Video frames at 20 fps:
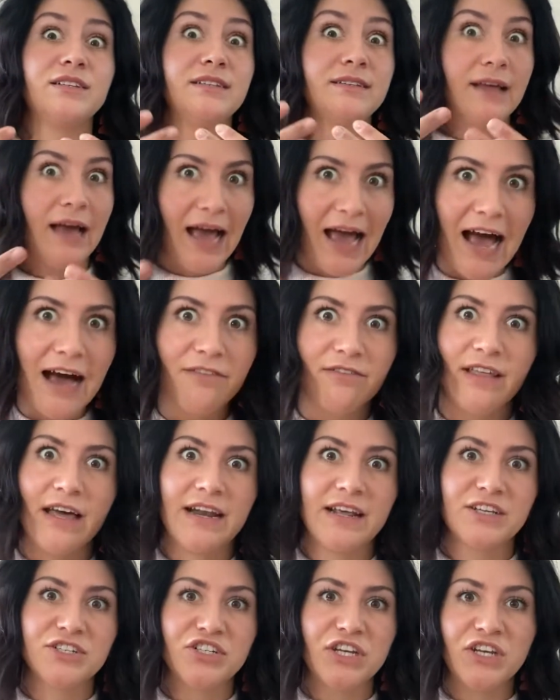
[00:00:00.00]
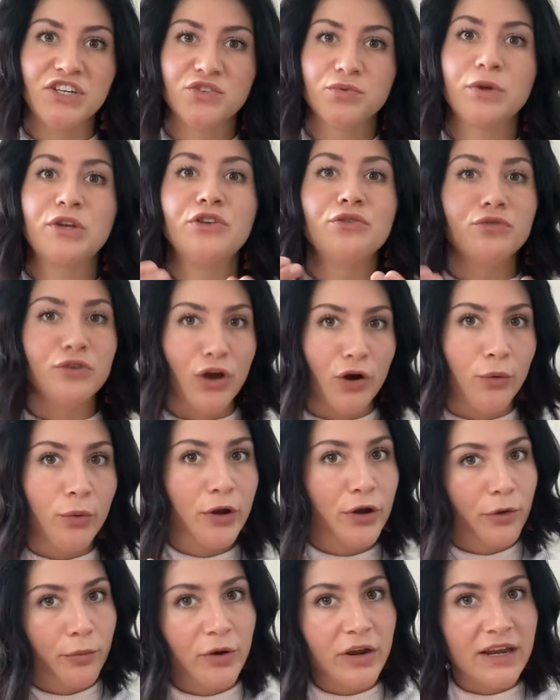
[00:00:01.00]
have that exchange, when you know what
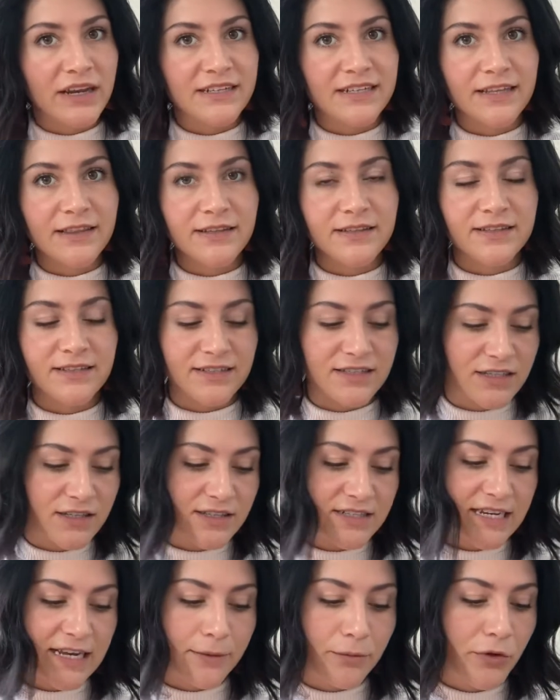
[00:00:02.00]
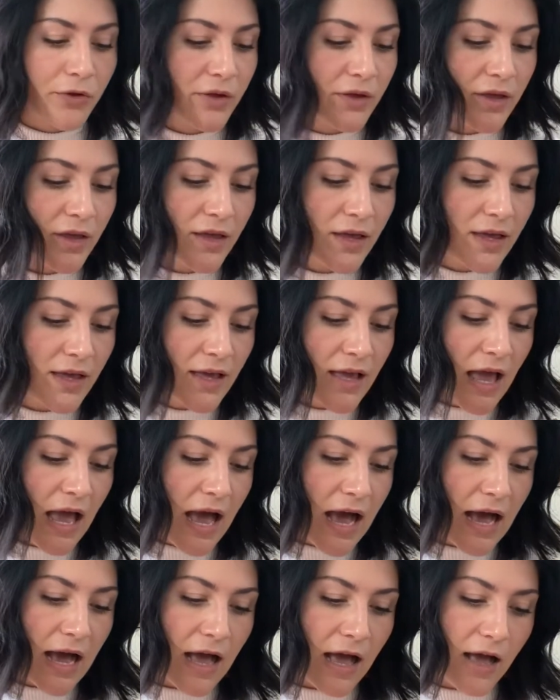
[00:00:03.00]
you're bringing to the table.
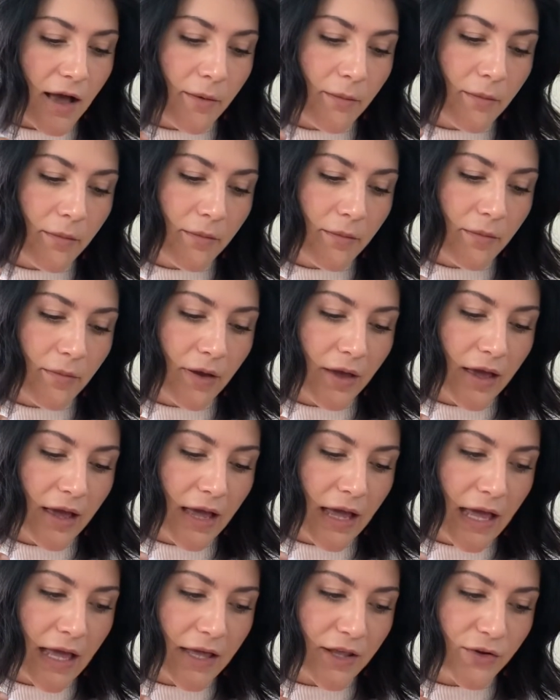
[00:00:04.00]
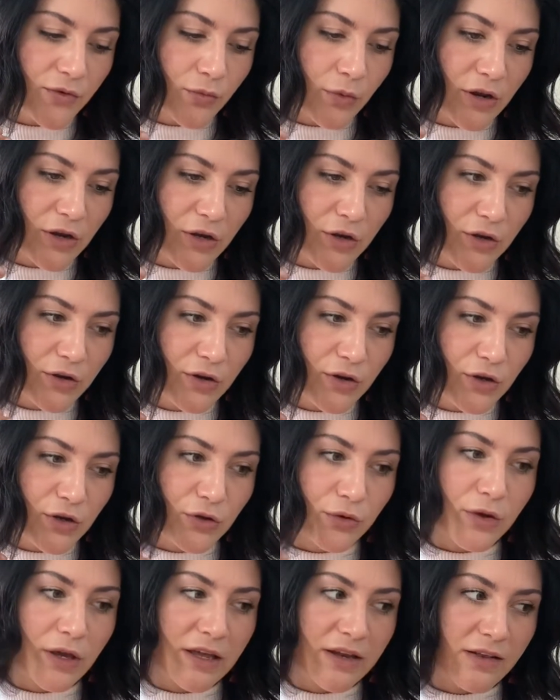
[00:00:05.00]
And when you
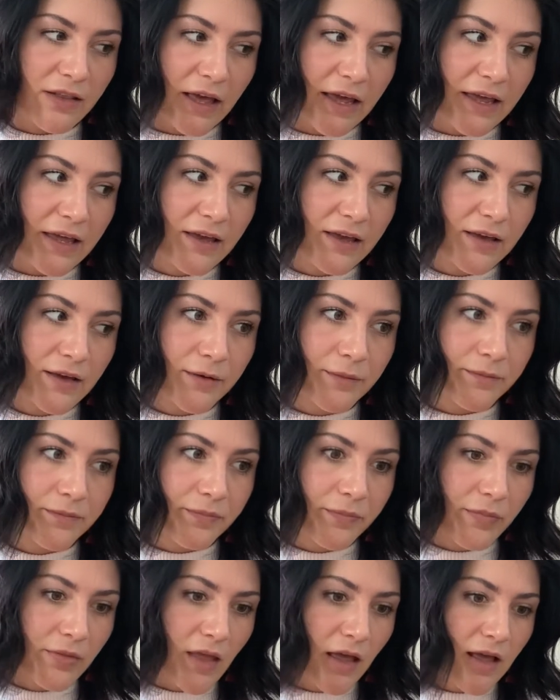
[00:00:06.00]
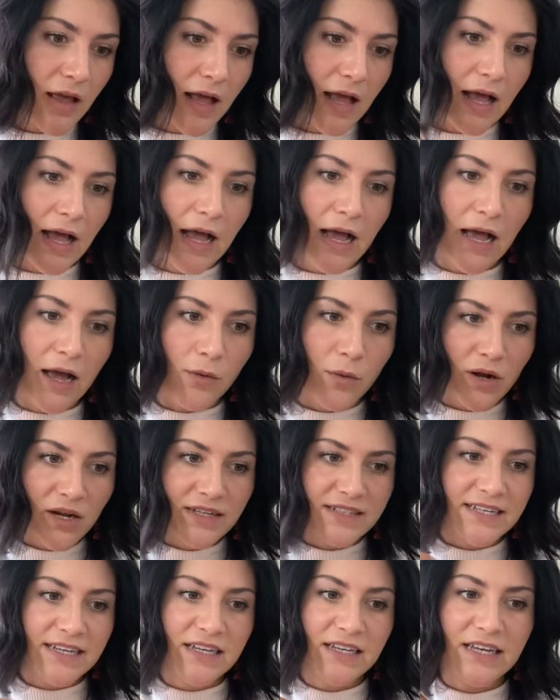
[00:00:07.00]
can like, I want to
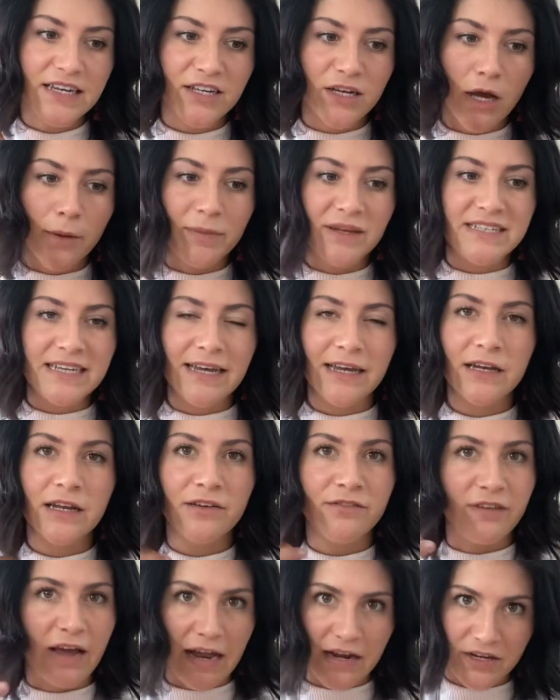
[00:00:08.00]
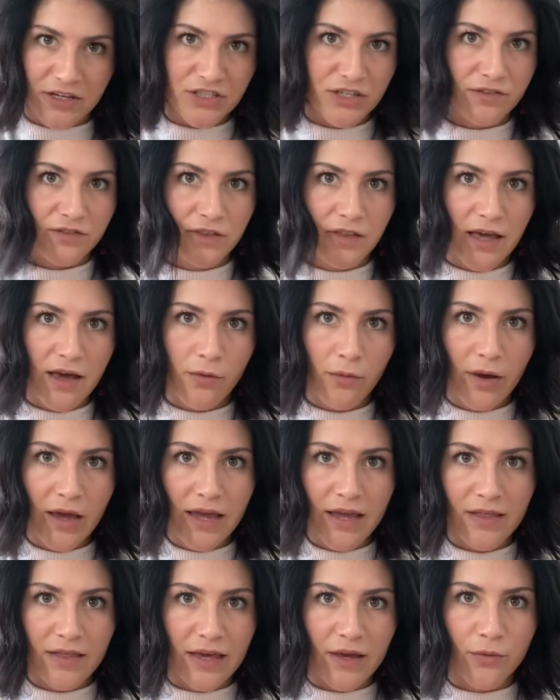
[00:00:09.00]
say like not be taken advantage of in that way.
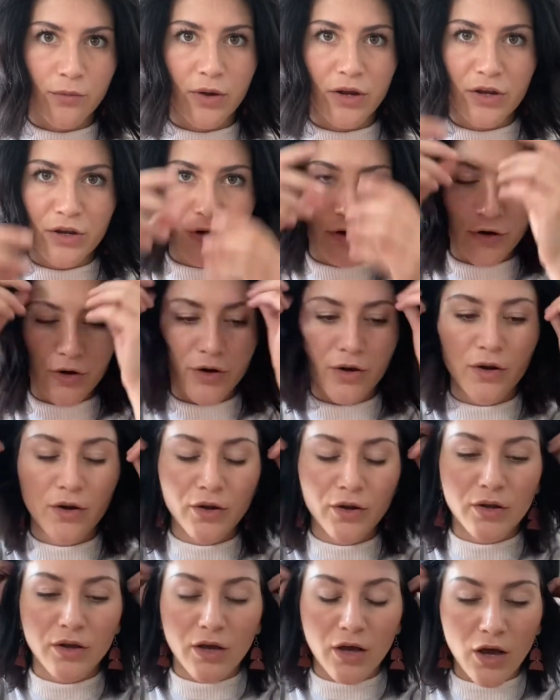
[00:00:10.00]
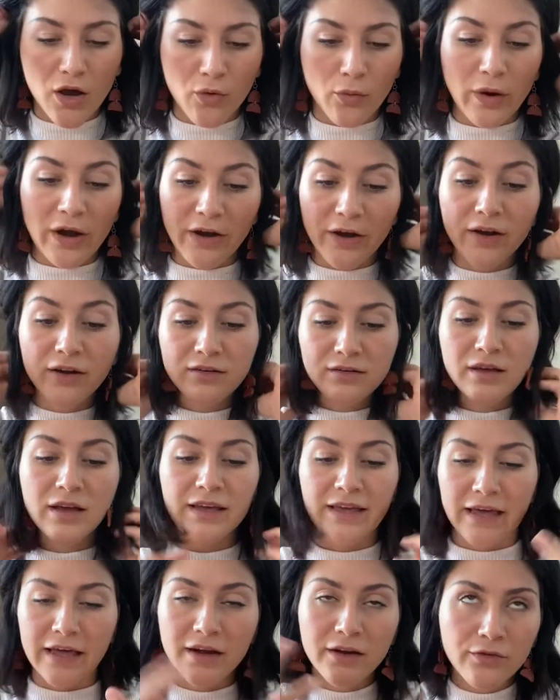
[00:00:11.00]
Like when you're aware
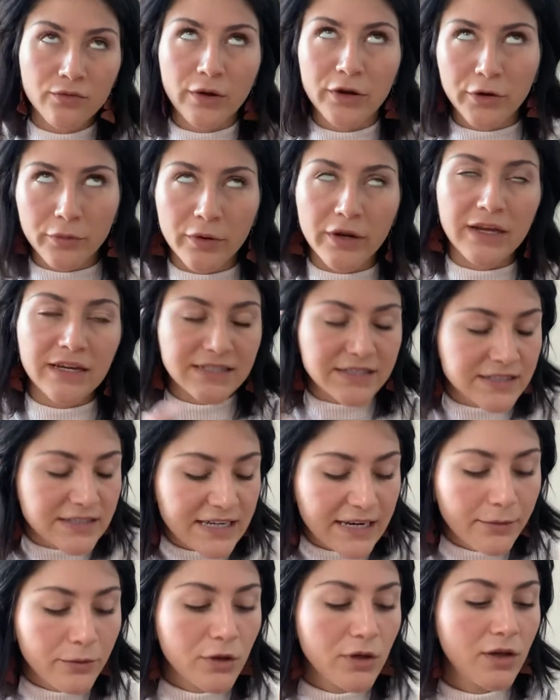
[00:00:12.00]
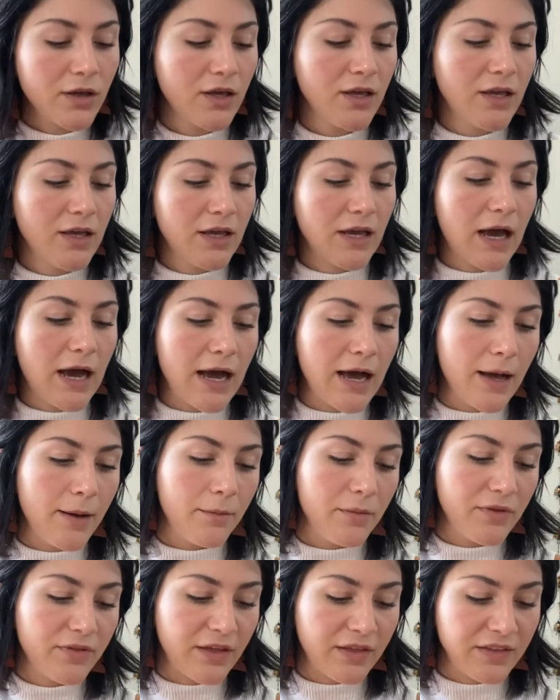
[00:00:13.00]
again of what you're bringing to the table,
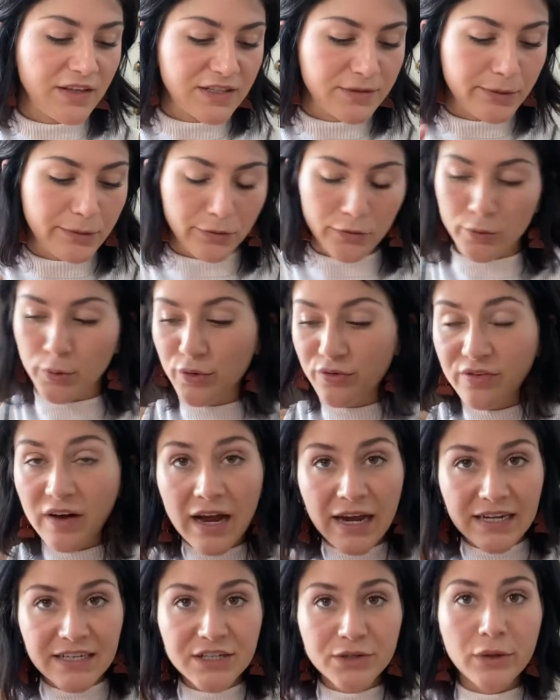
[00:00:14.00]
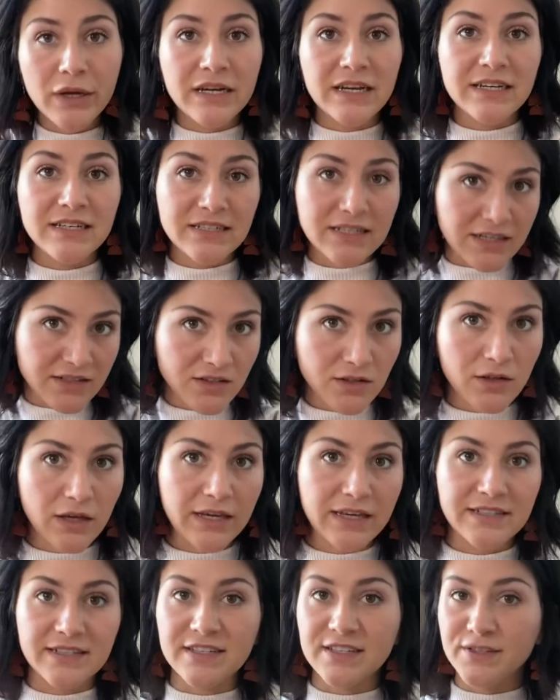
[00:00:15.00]
then these people will find you. And it does look like
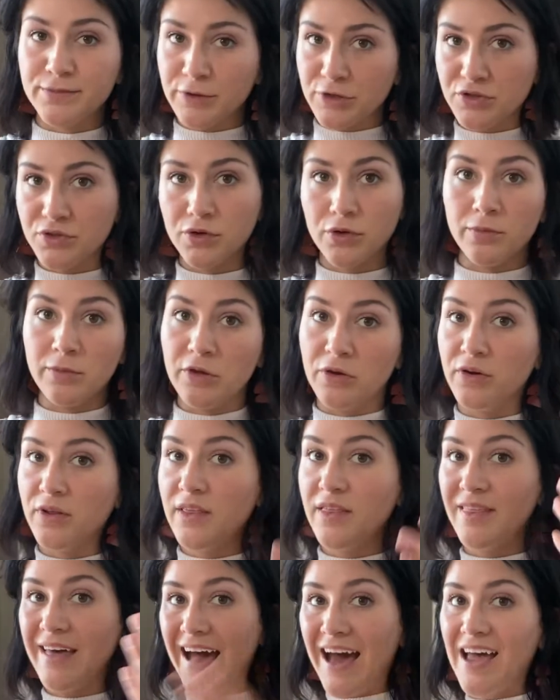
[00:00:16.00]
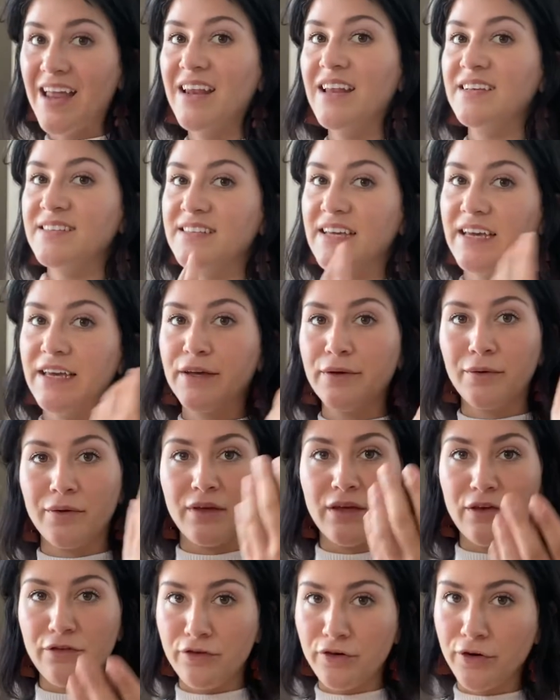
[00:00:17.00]
it's a spiritual community that is like,
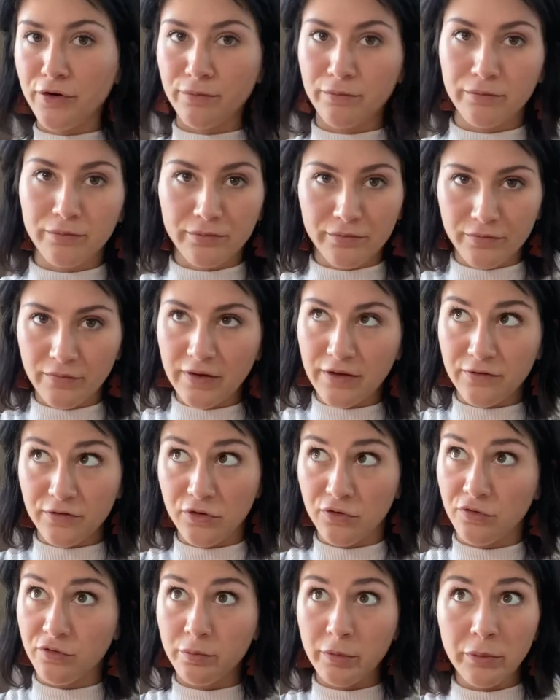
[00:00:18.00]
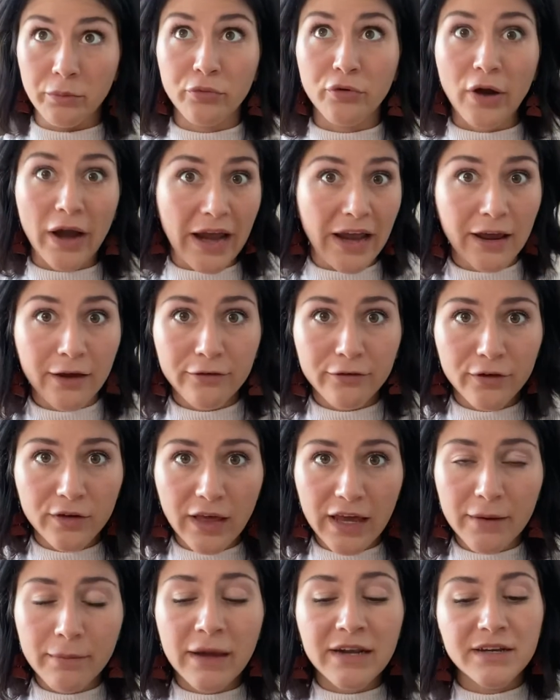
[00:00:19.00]
if you have been praying for
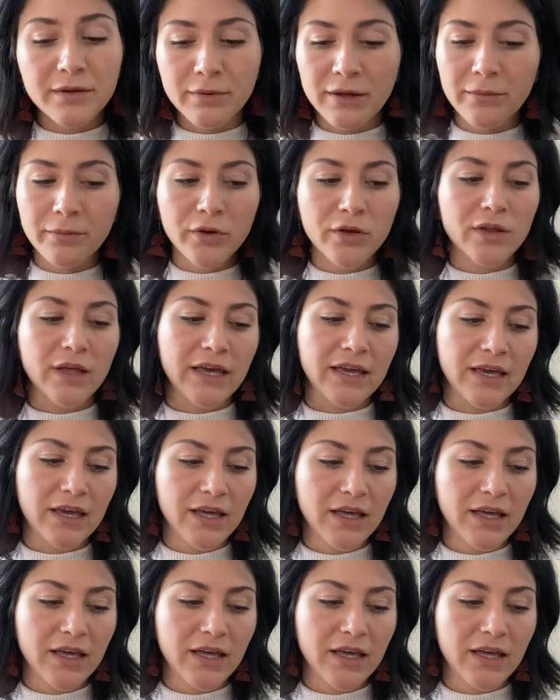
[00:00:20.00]
like-minded people, like